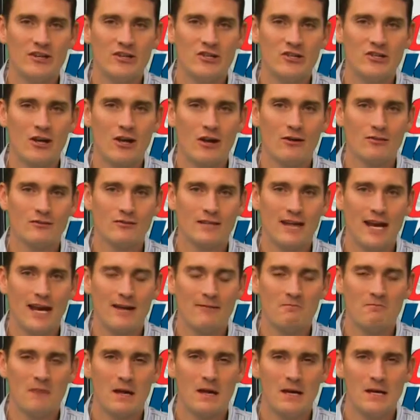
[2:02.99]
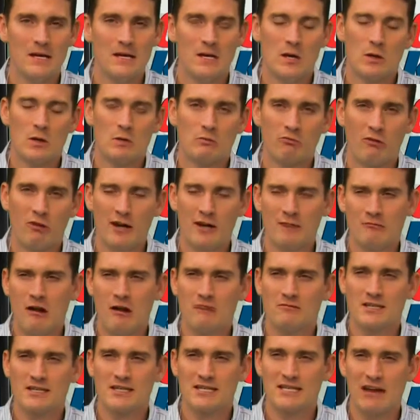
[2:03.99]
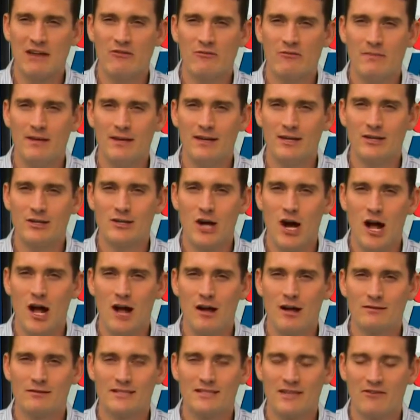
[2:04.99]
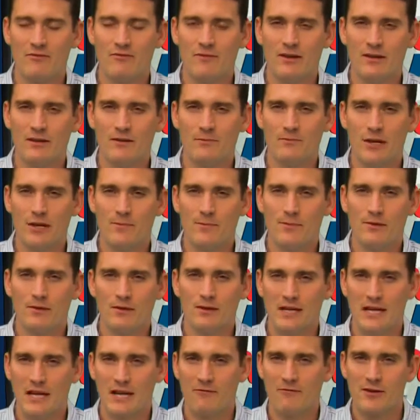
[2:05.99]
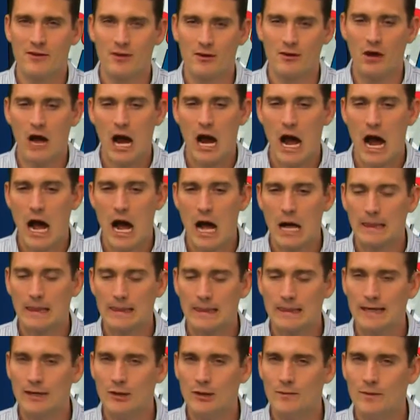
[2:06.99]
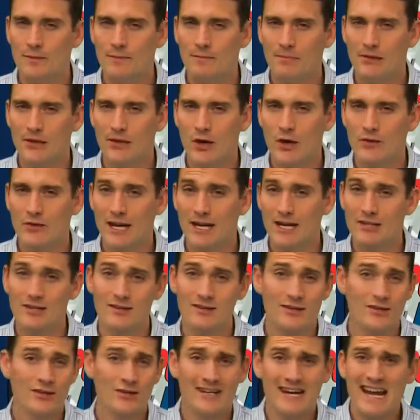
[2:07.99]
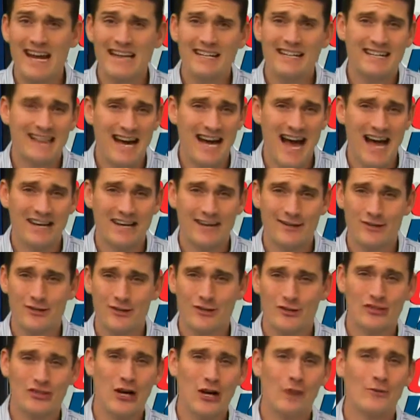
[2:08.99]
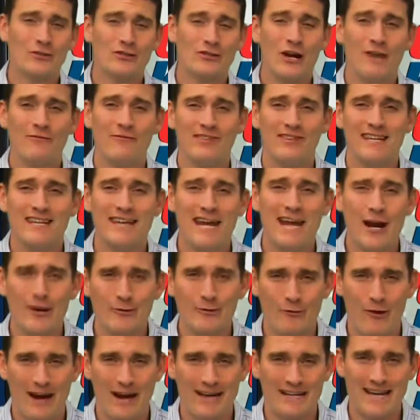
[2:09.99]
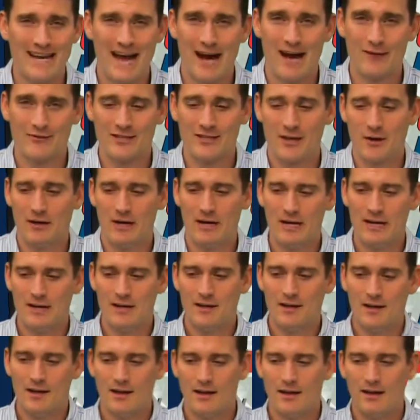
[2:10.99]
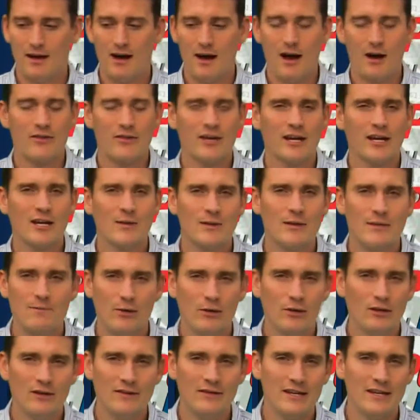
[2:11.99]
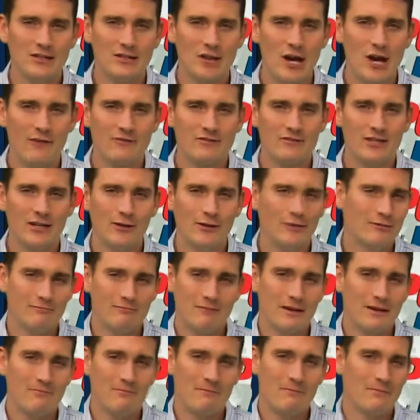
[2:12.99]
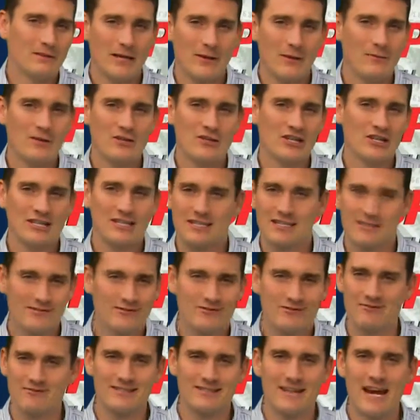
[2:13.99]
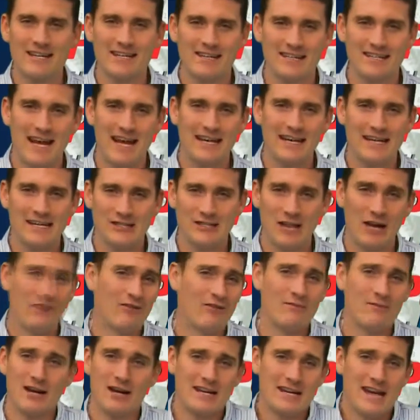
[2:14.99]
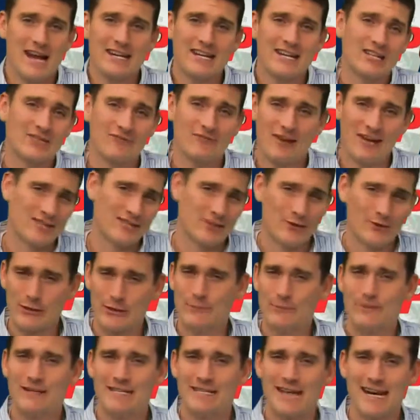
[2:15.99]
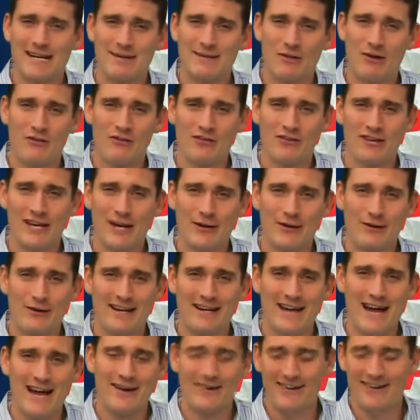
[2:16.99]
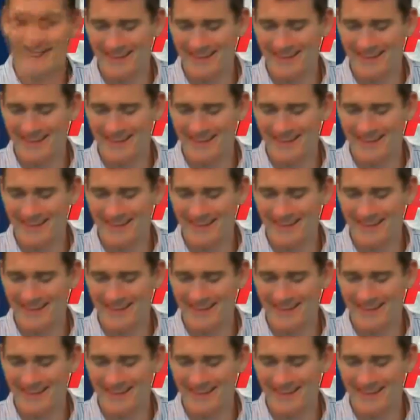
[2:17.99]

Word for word: shows get? Right around 7 million people. If you're a little bit below that, you're getting cut. Your show is off the air right now. So Exactly. Are they going to be pulling this off too? I mean, can we just take the Yankees off? I'm not a Yankees fan, so can we take them off the air right now?